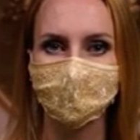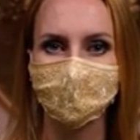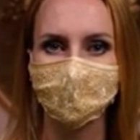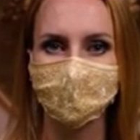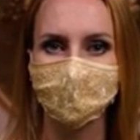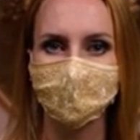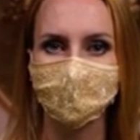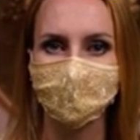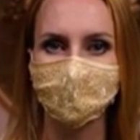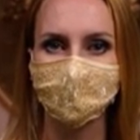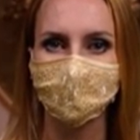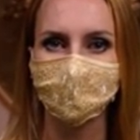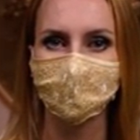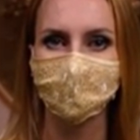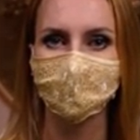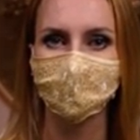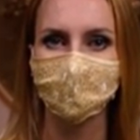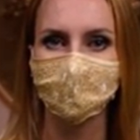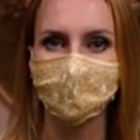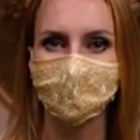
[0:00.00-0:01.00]

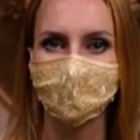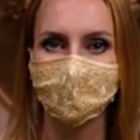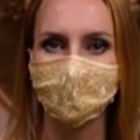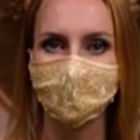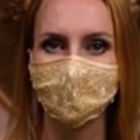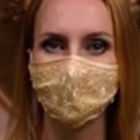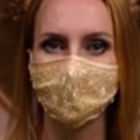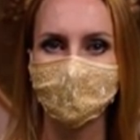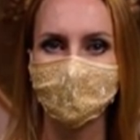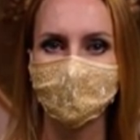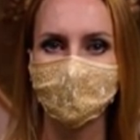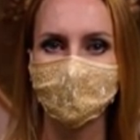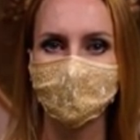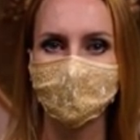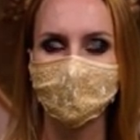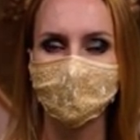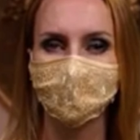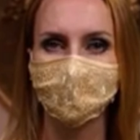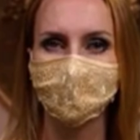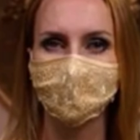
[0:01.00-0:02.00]

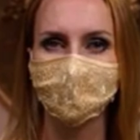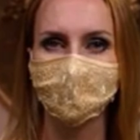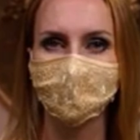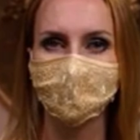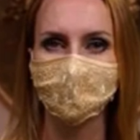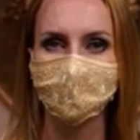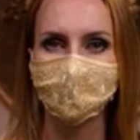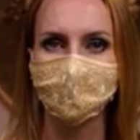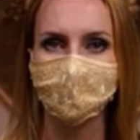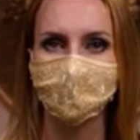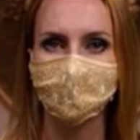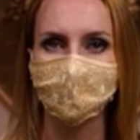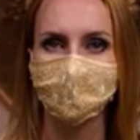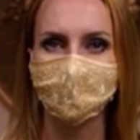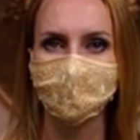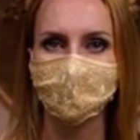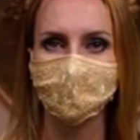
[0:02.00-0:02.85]
Nobody speaks.